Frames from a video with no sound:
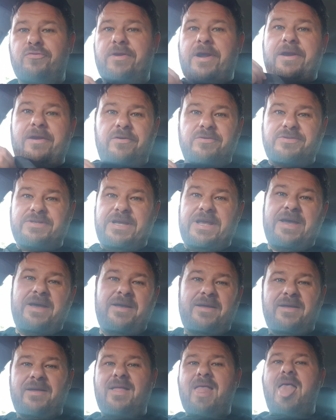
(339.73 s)
red hot here.
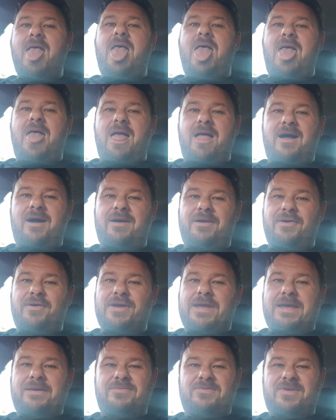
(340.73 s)
I know I
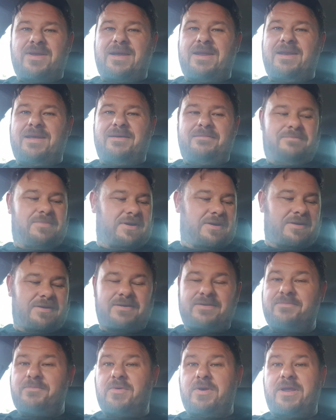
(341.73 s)
keep saying it, but it's
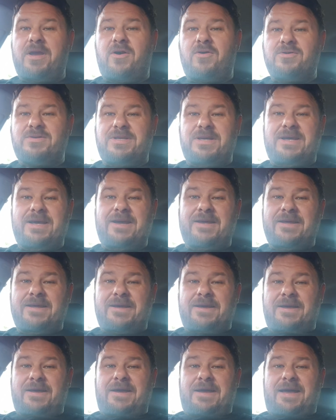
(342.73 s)
bloody hot here.
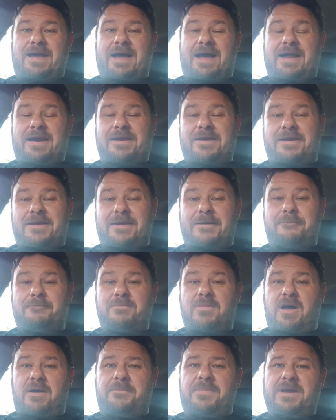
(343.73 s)
And
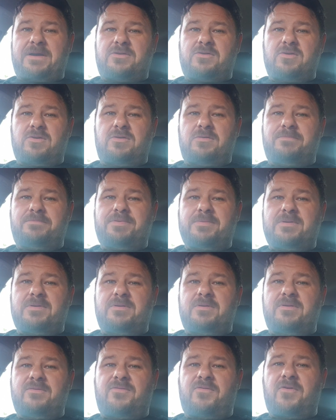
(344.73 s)
I picked up
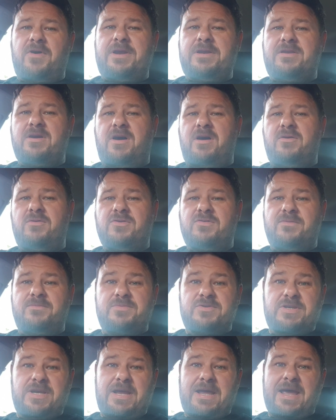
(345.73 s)
3 titles from
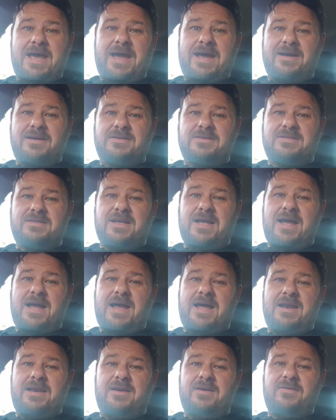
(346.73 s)
CX
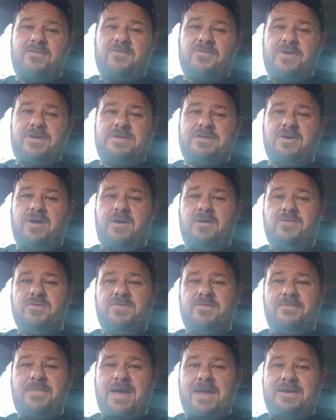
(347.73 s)
and 3 titles
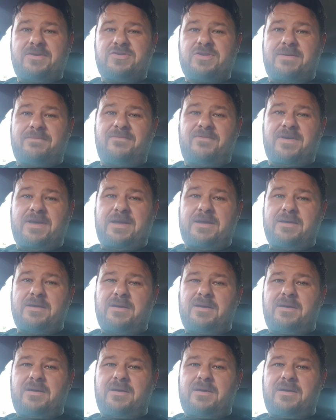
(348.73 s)
from HMV.